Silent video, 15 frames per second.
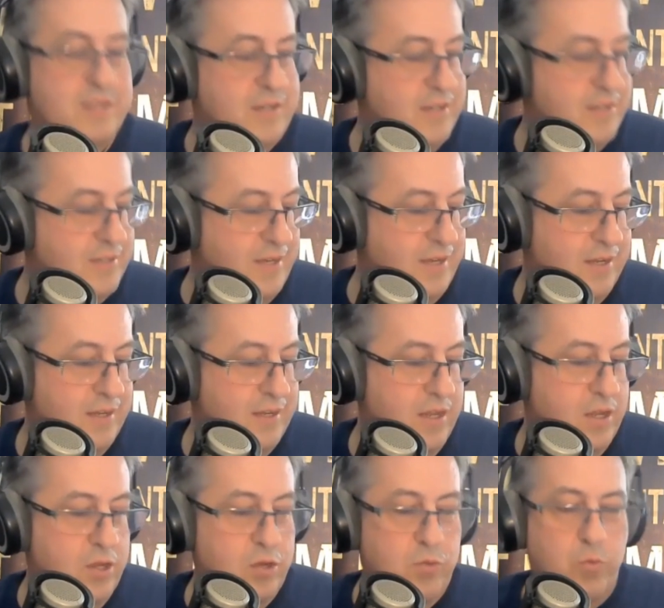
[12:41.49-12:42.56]
thing to say.
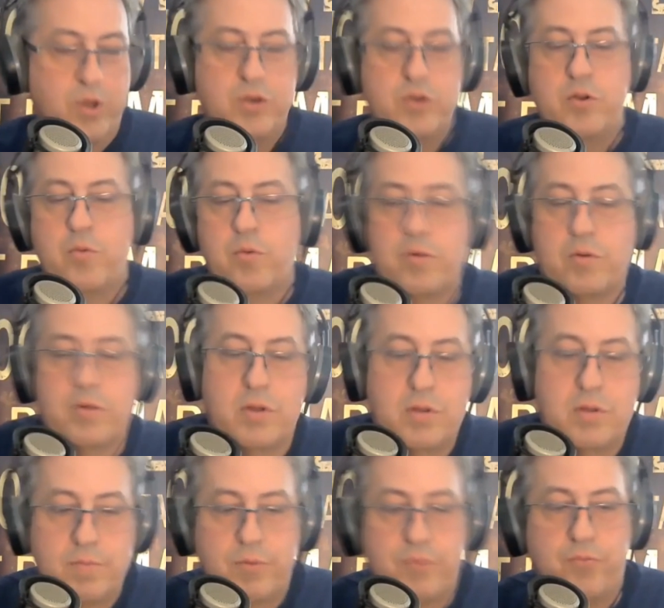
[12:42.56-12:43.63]
When you were
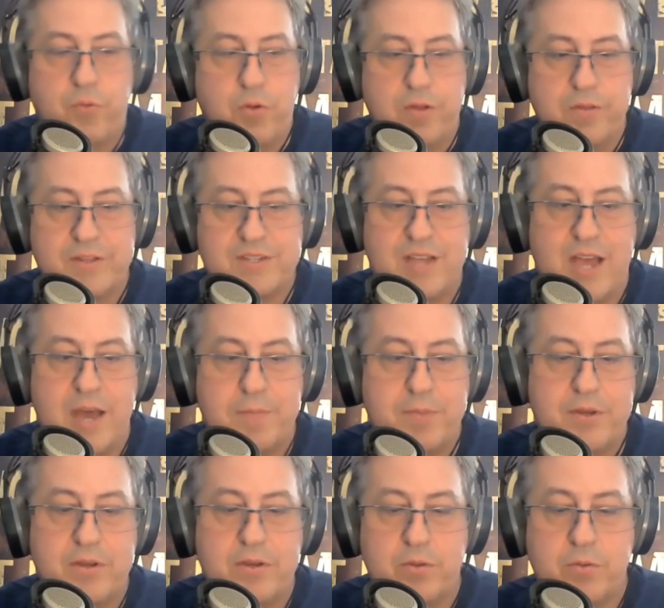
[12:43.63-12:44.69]
before all this
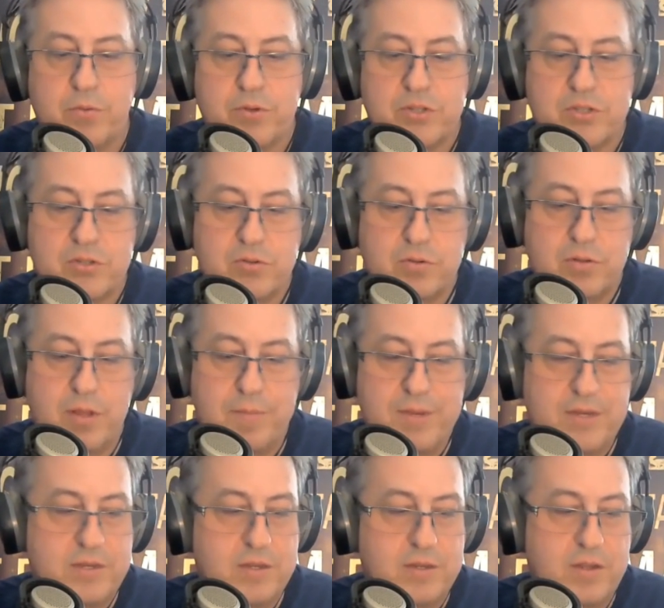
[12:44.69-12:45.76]
happened and you were in school, I
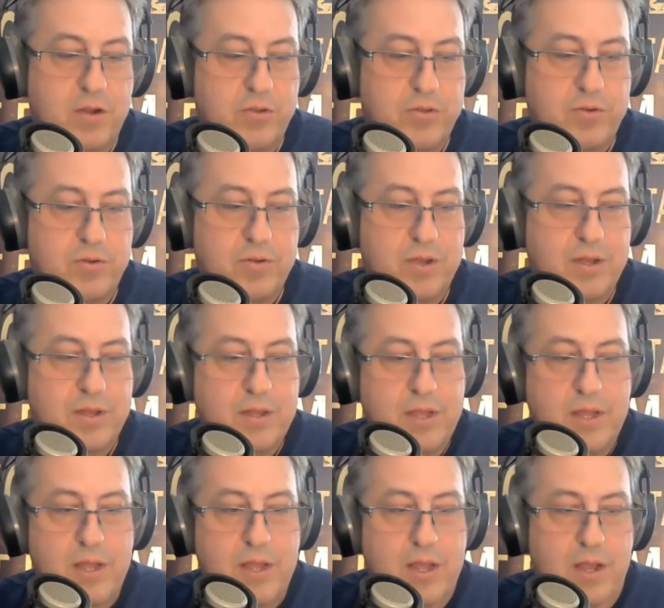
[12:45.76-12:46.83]
mean, are
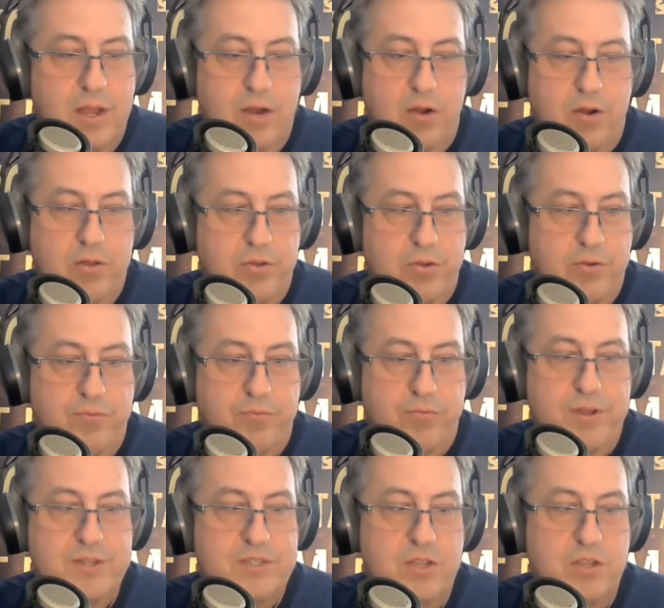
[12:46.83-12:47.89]
there
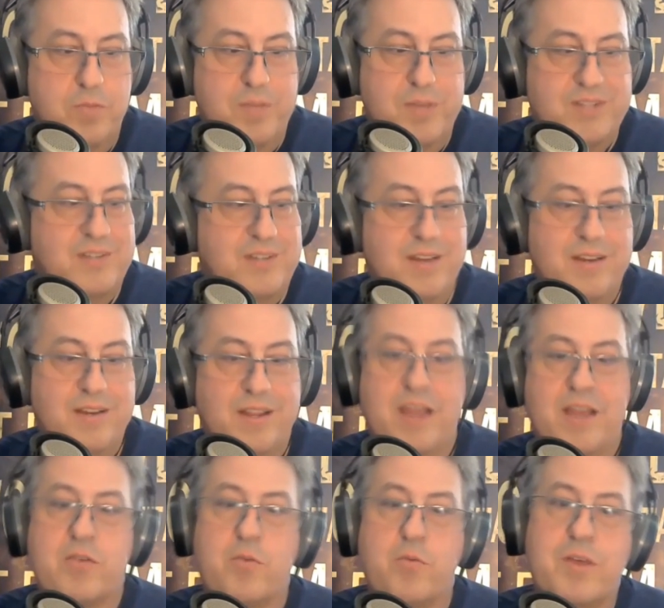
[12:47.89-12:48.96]
friends that you miss getting
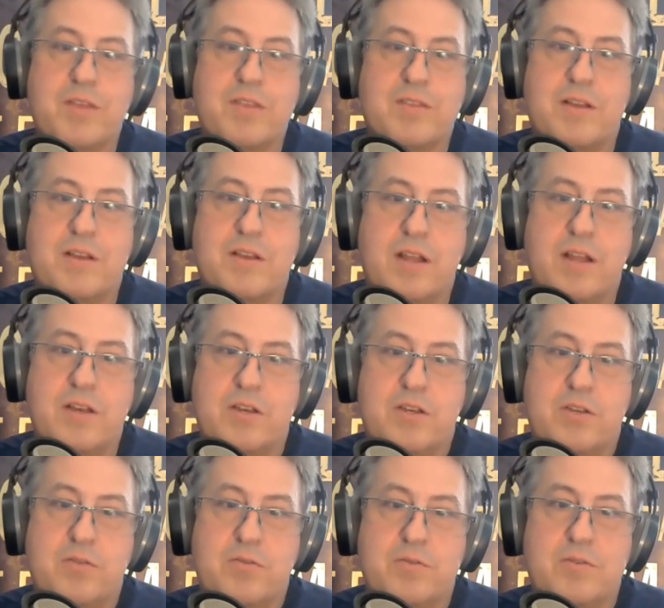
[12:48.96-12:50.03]
together with, and
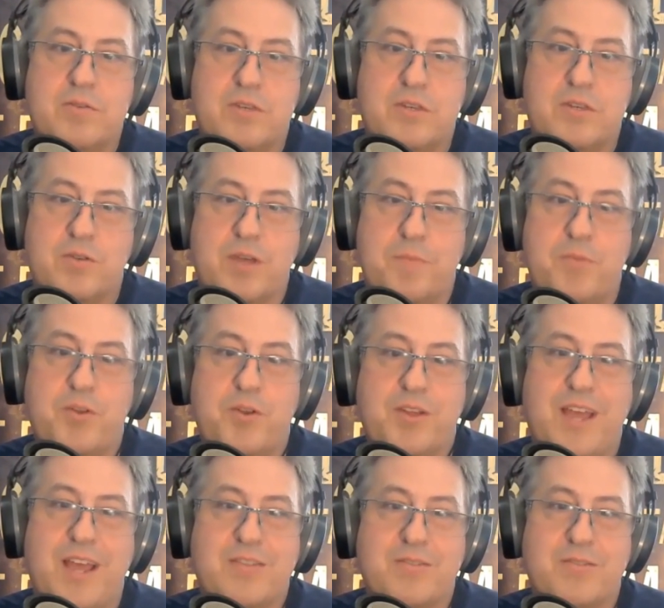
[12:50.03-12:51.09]
do you
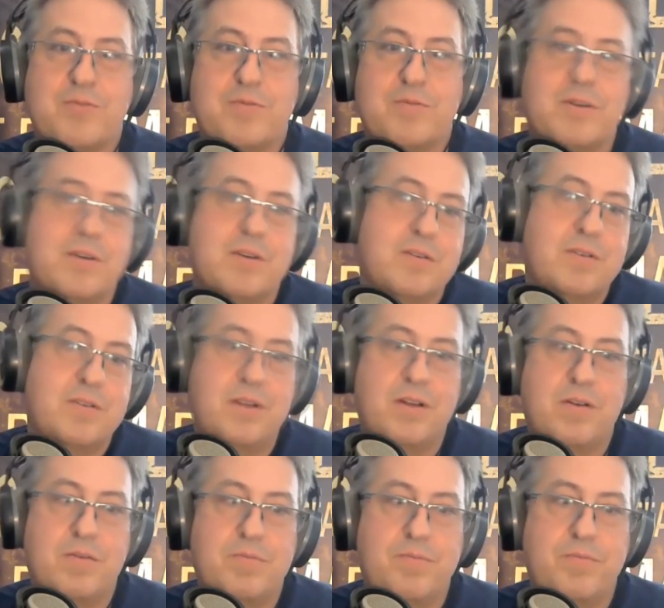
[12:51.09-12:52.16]
communicate through
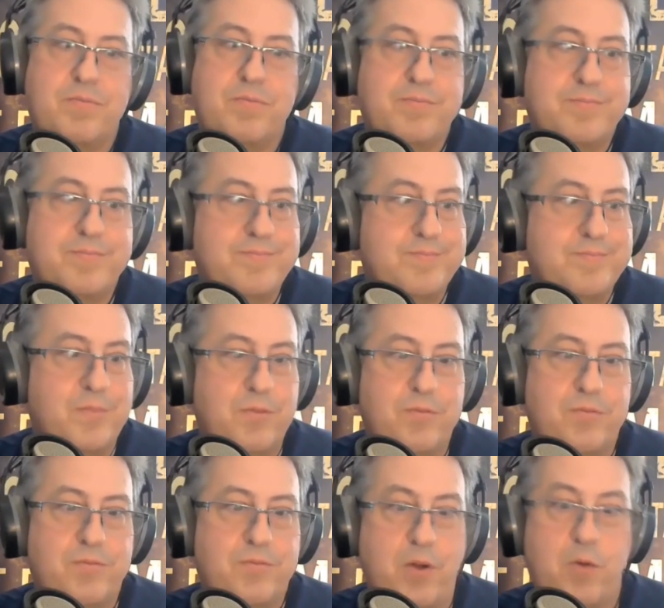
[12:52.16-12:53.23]

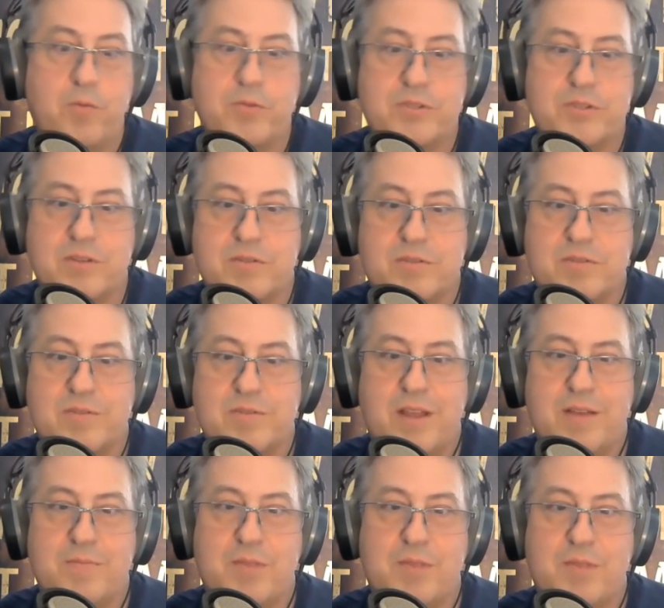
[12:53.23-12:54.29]
phones
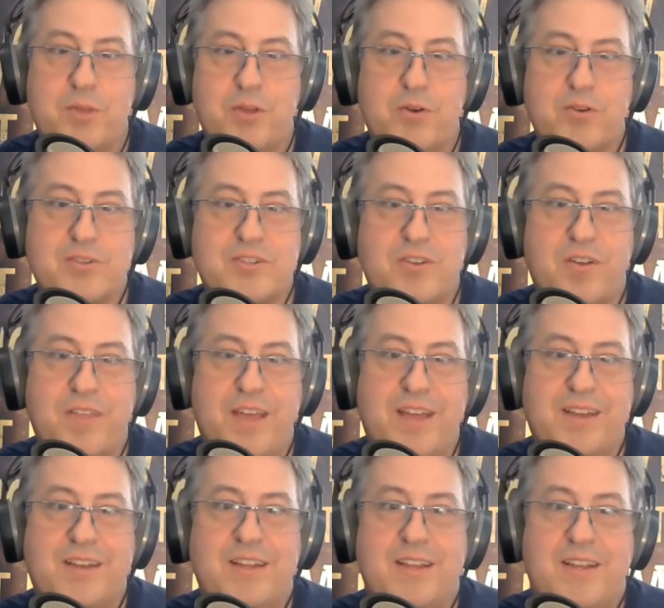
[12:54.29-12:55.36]
and computers and all that?